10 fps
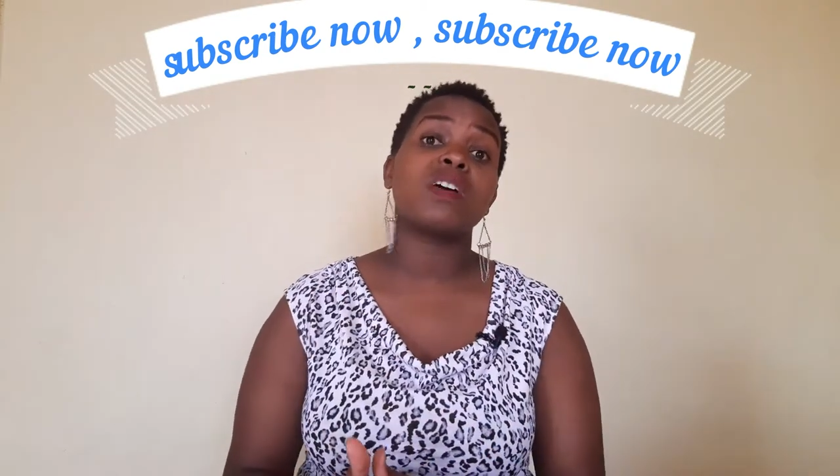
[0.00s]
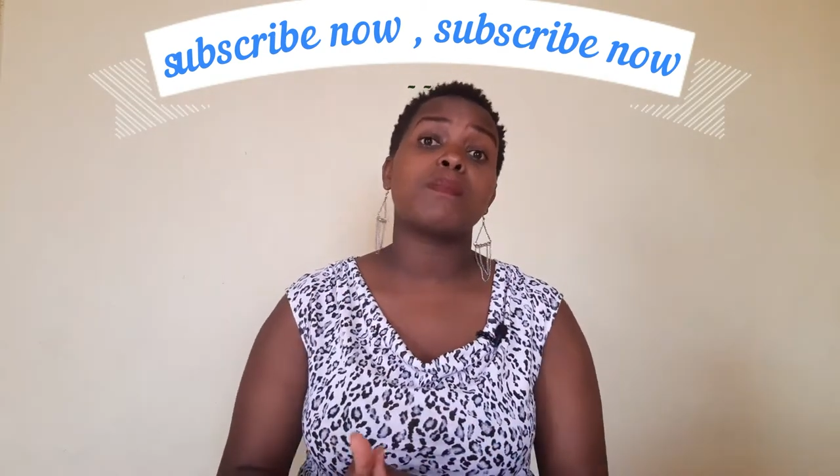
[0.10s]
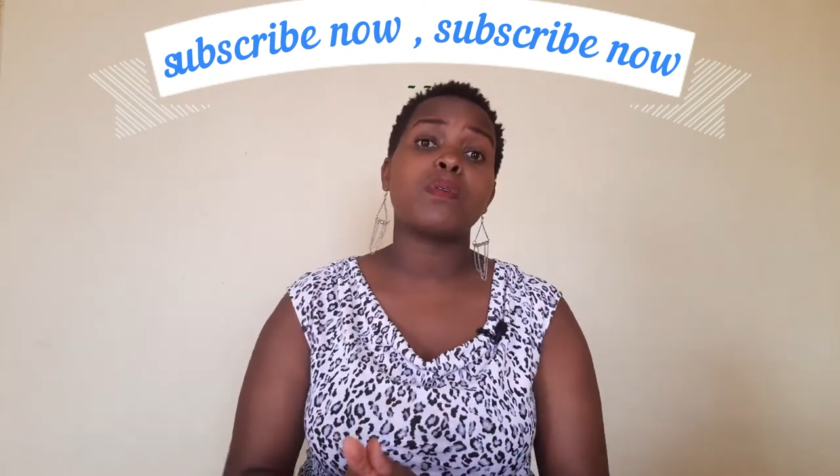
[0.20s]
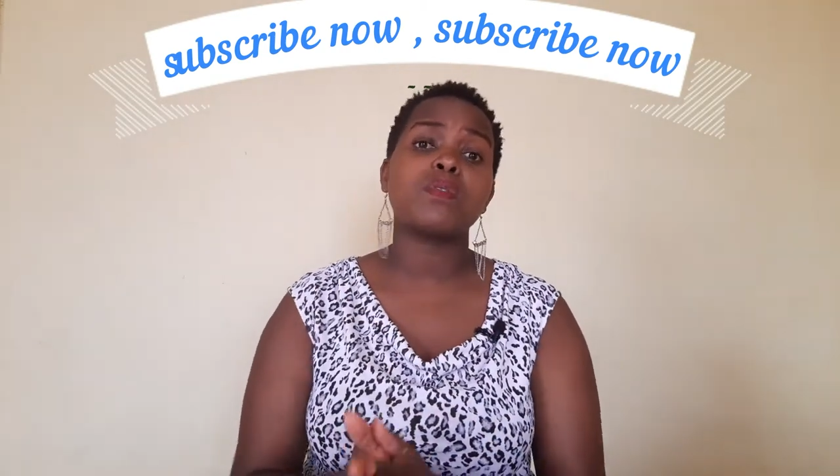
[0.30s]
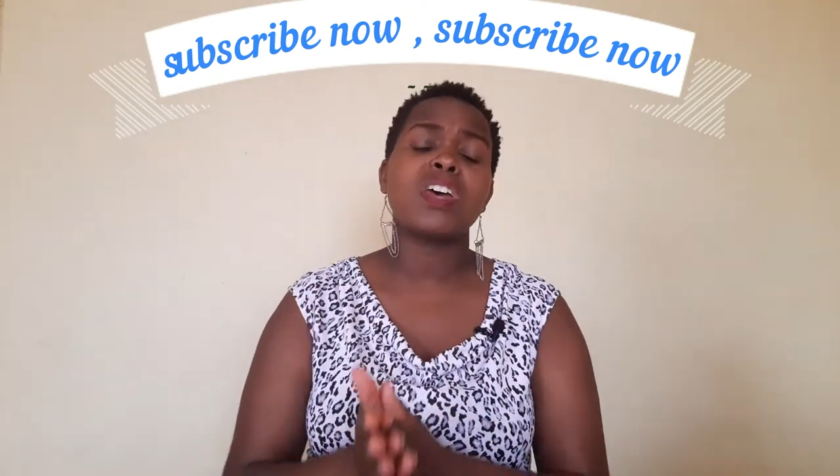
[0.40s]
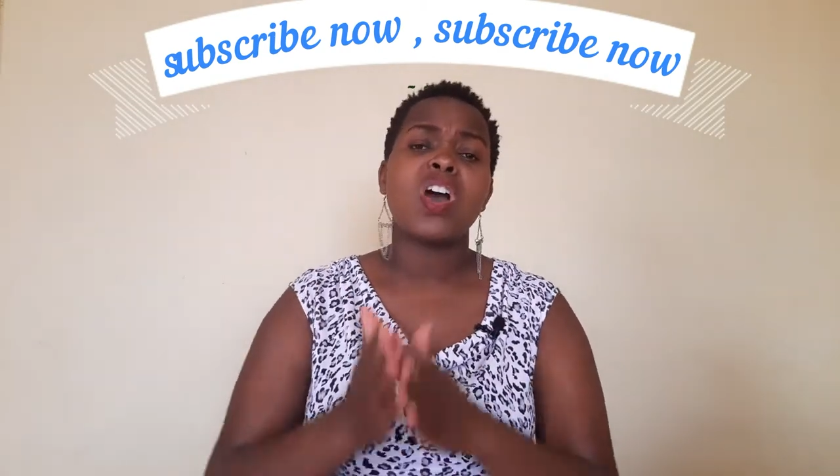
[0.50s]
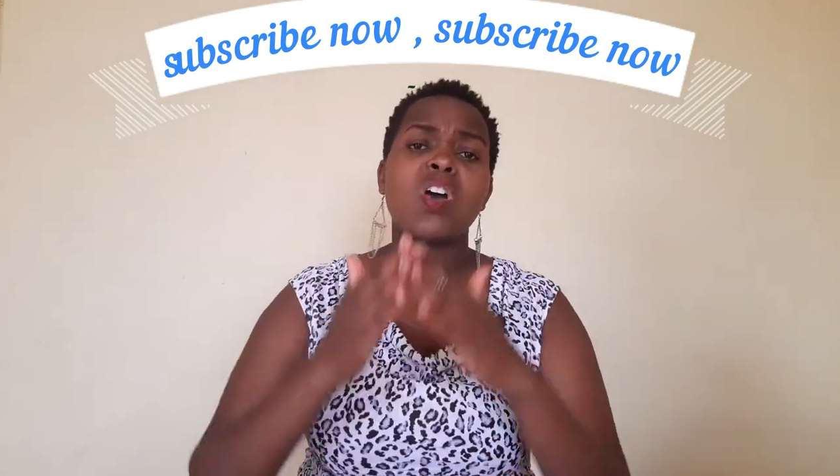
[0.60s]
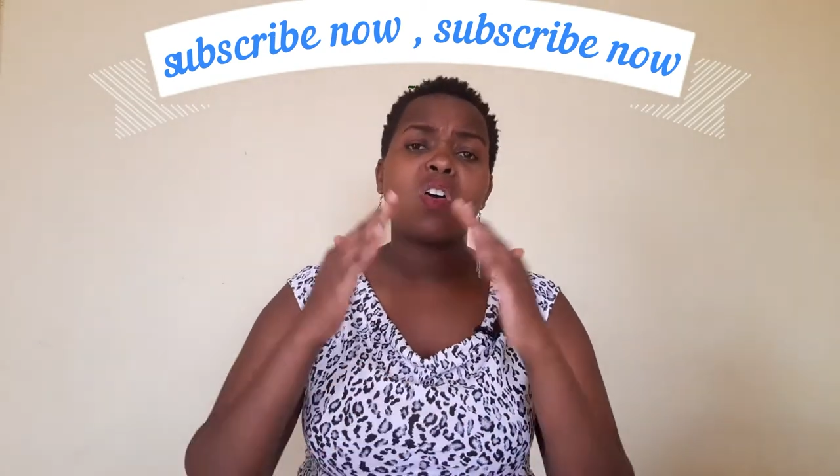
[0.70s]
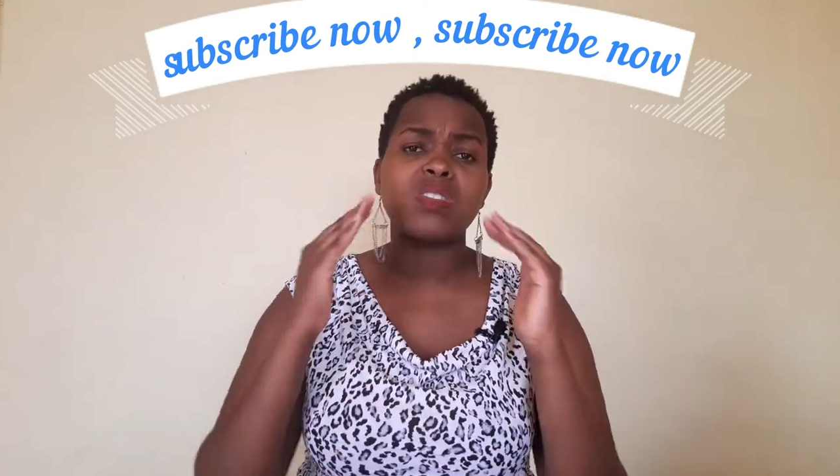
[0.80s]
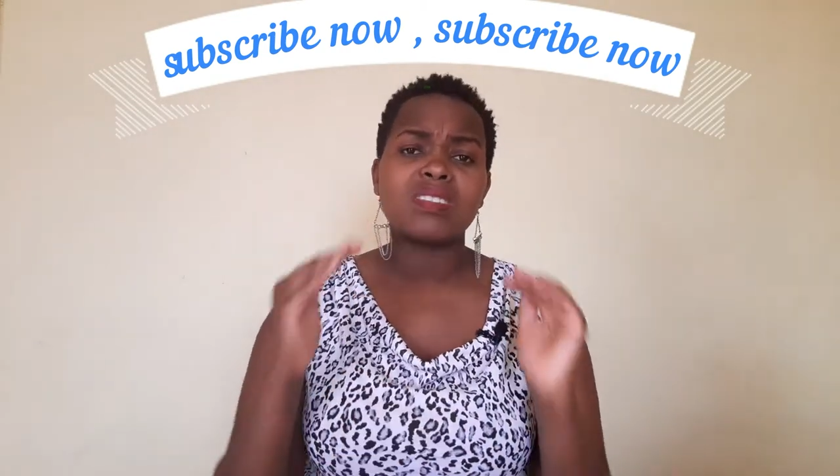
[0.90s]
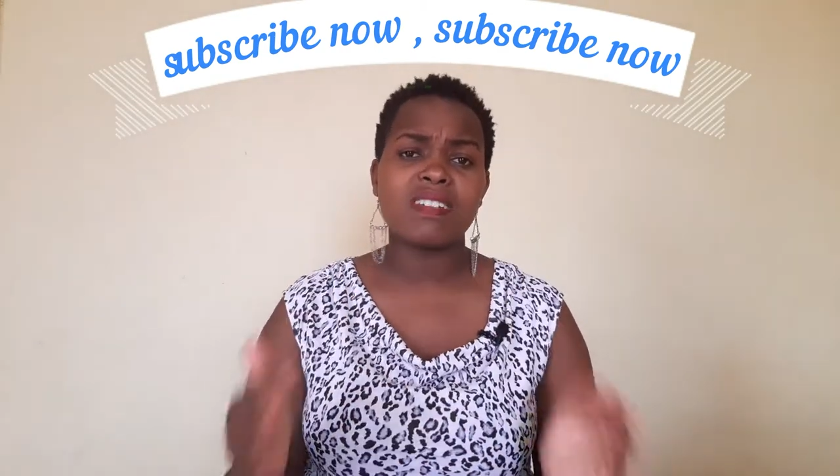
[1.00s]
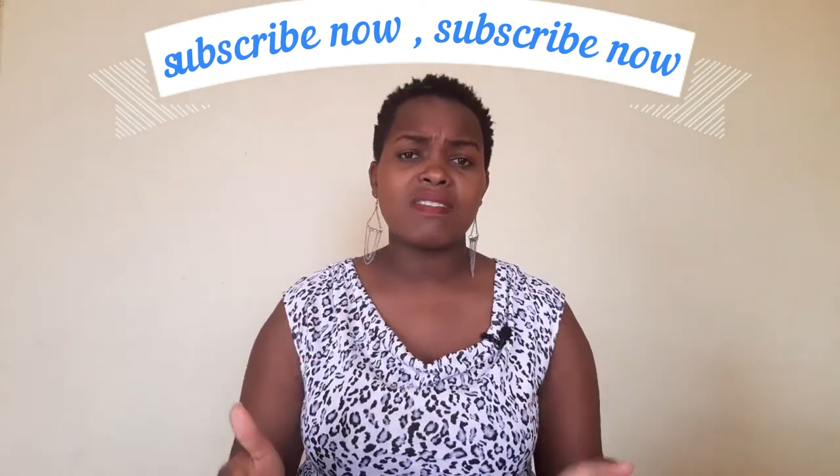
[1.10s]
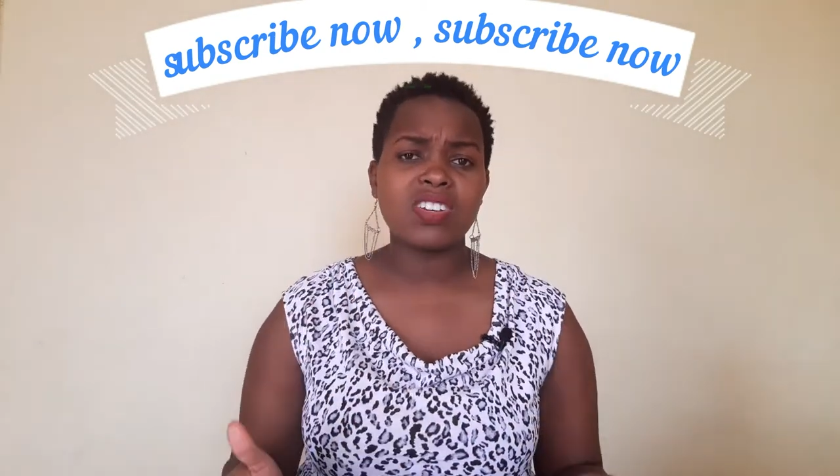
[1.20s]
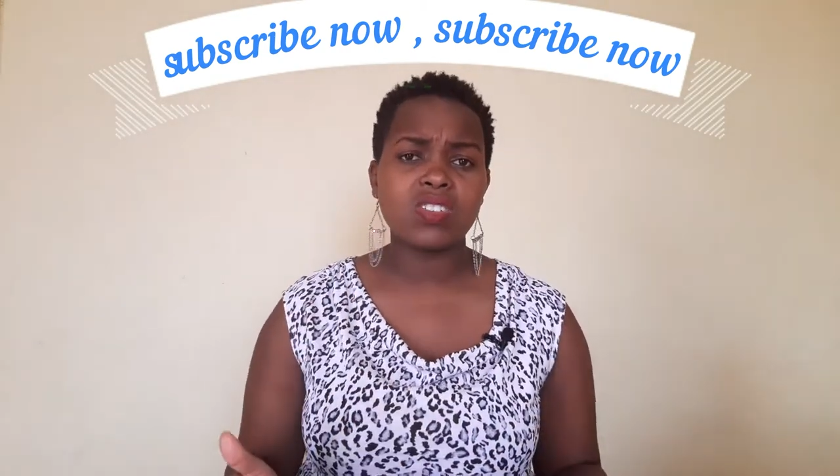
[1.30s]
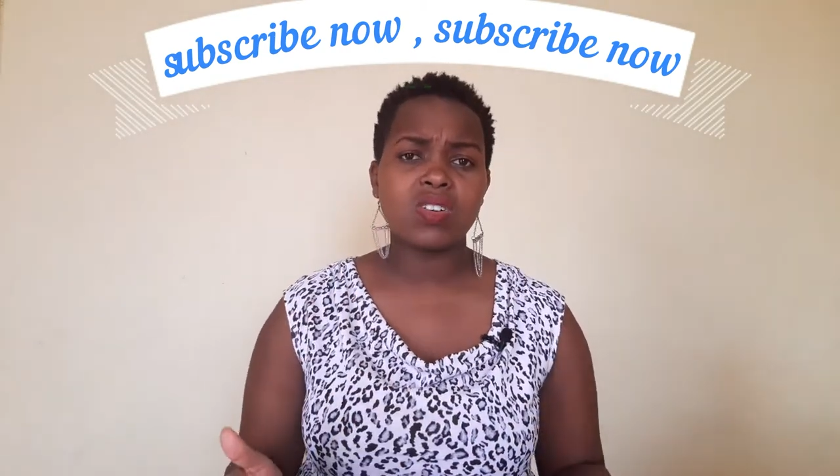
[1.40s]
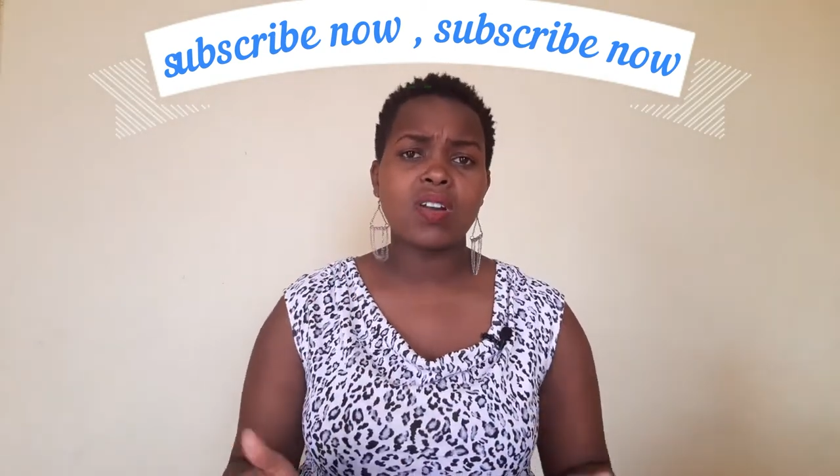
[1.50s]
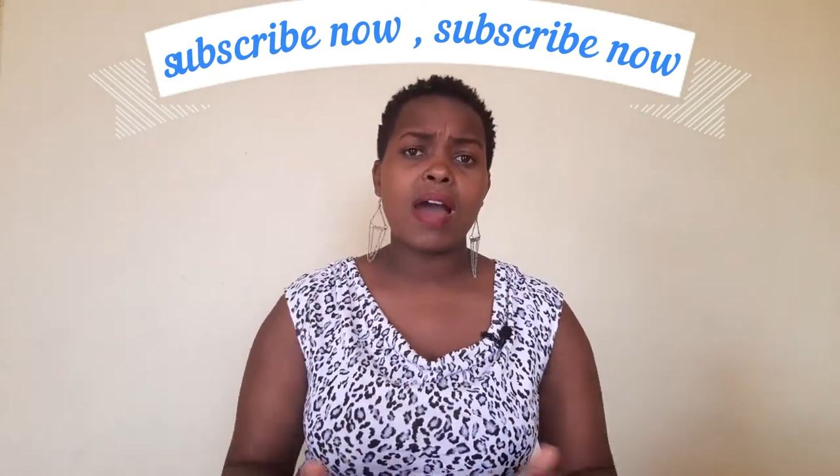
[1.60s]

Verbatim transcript: about conservation,